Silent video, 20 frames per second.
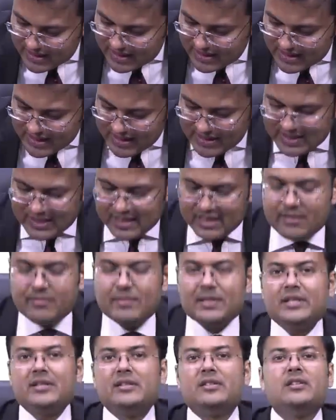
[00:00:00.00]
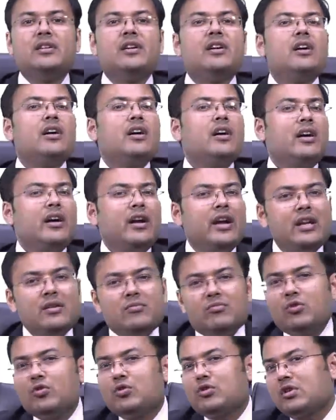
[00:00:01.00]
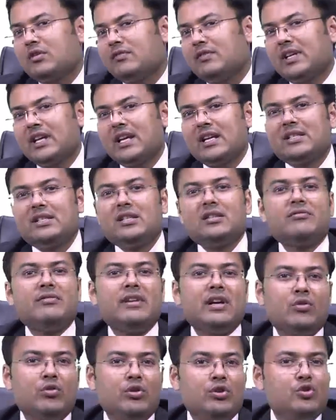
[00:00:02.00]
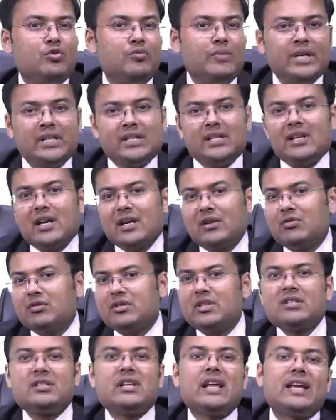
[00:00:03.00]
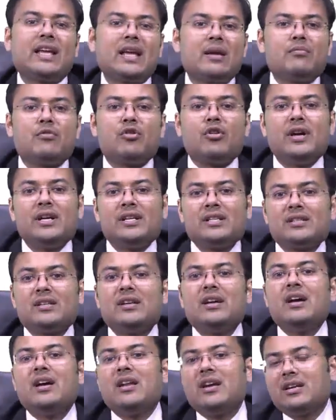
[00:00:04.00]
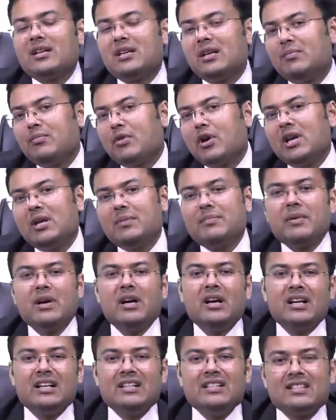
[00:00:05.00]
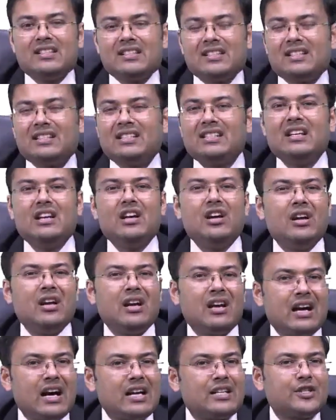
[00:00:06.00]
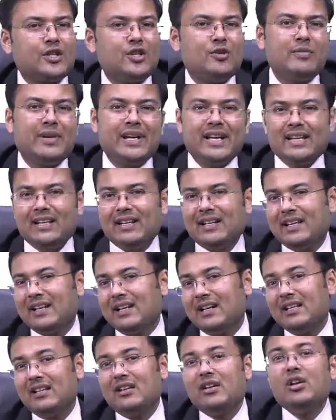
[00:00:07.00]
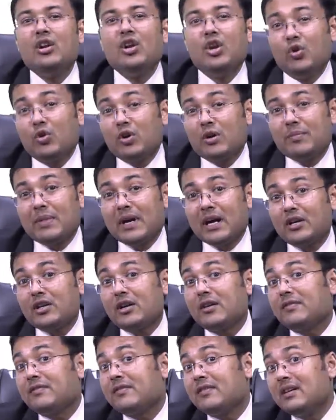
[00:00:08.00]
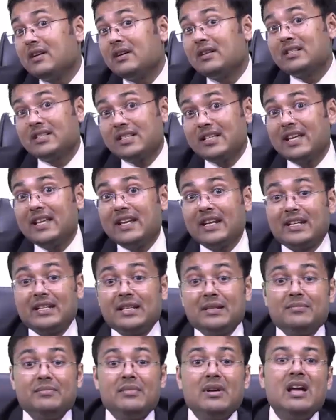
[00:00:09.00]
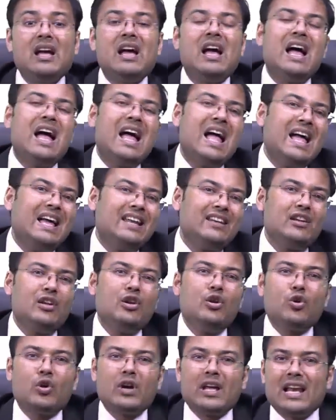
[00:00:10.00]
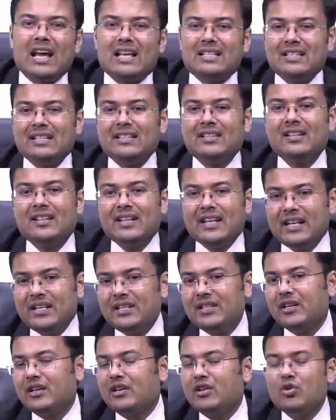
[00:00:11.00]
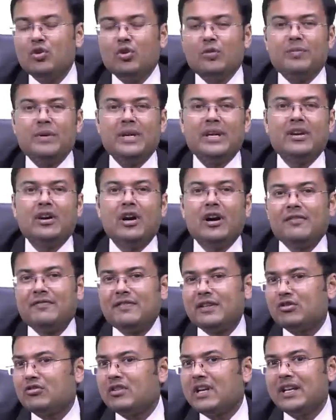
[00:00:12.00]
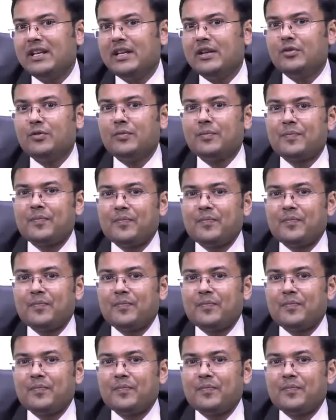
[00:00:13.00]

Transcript: 10 centimeter, in most of the cases we are going to make the diagnosis like hemorrhoids, rectal polyp, ulcer, carcinoma anal canal, lower part of CA rectum, and localizing the internal opening of fistula in ano.